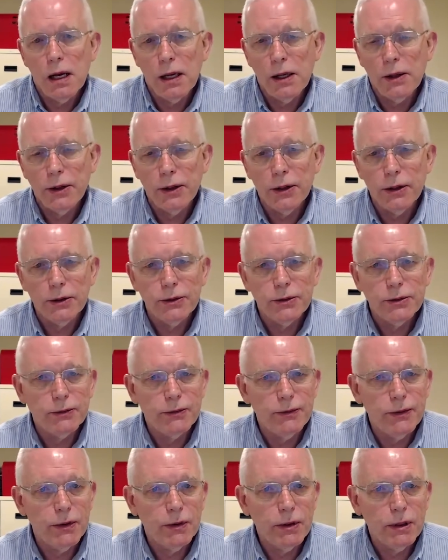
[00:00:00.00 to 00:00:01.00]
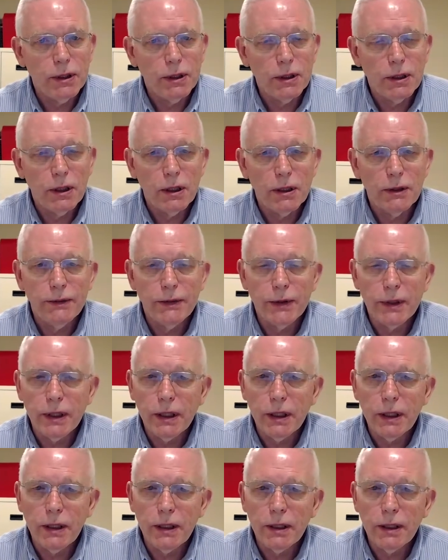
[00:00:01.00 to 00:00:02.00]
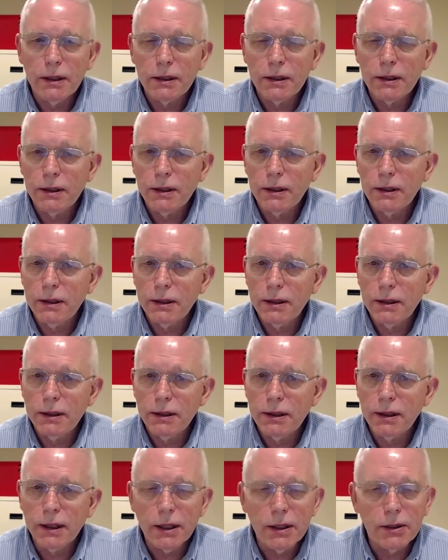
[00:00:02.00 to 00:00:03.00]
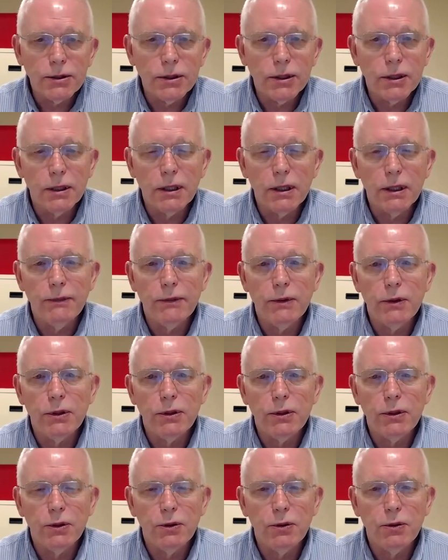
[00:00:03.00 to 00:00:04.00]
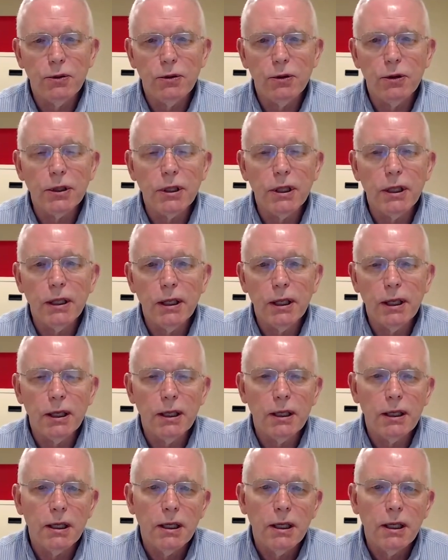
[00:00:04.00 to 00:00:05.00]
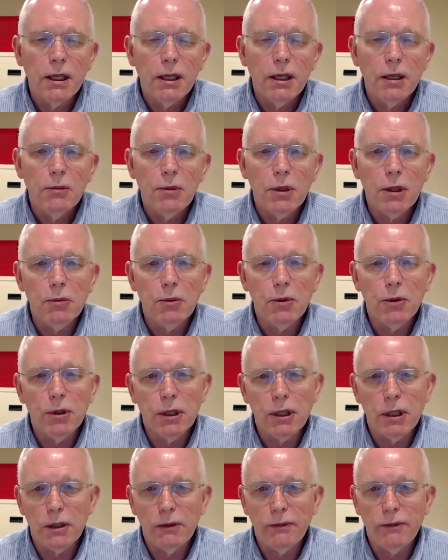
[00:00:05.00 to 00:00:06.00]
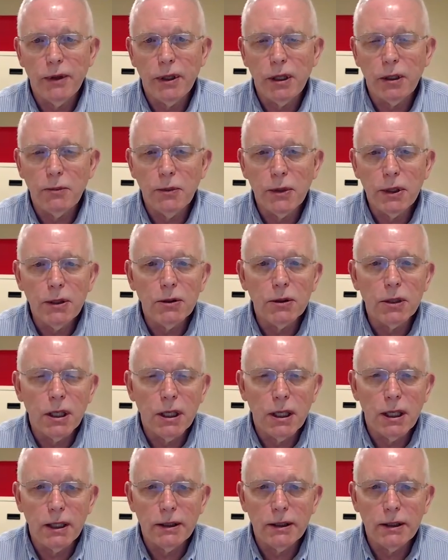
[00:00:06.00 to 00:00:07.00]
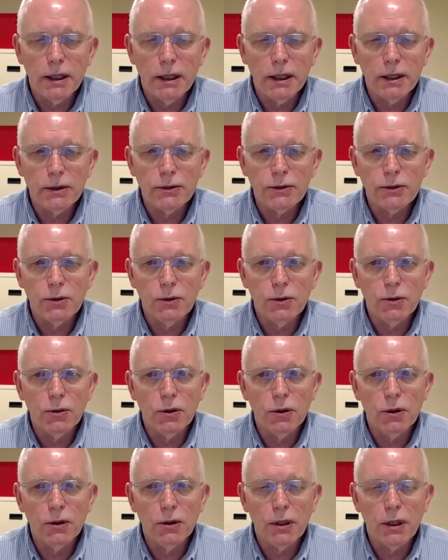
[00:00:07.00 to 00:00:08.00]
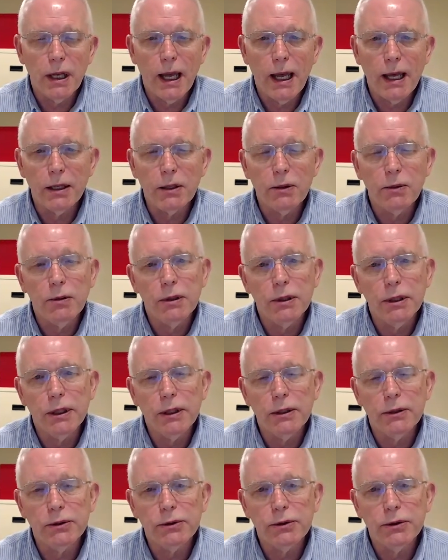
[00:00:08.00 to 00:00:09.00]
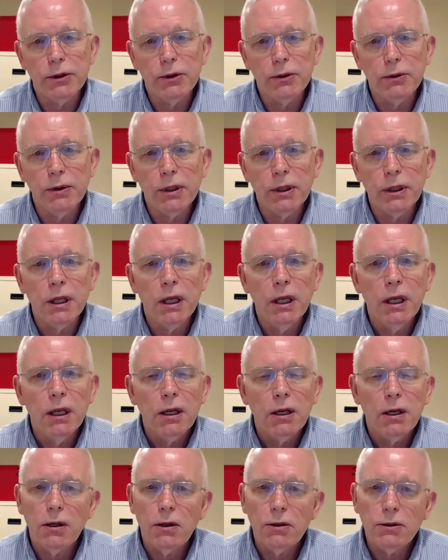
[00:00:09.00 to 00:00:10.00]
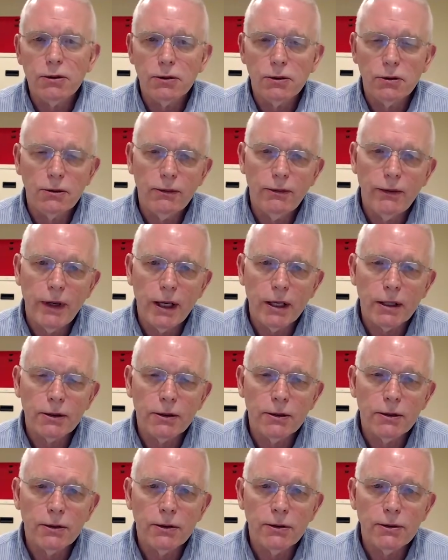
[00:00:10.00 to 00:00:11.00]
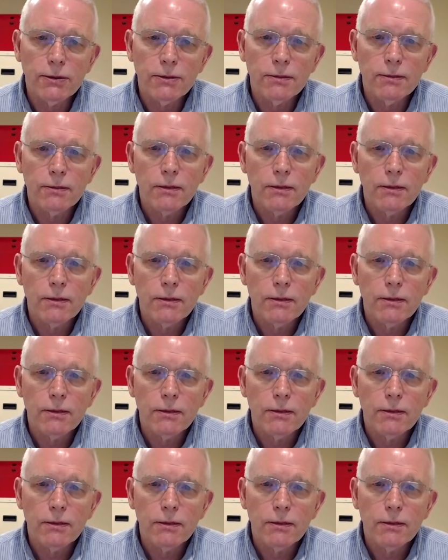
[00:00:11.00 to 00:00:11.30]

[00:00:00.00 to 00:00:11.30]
There's very little, if any, attention given to looking at people in a developmental context or adequately considering cultural factors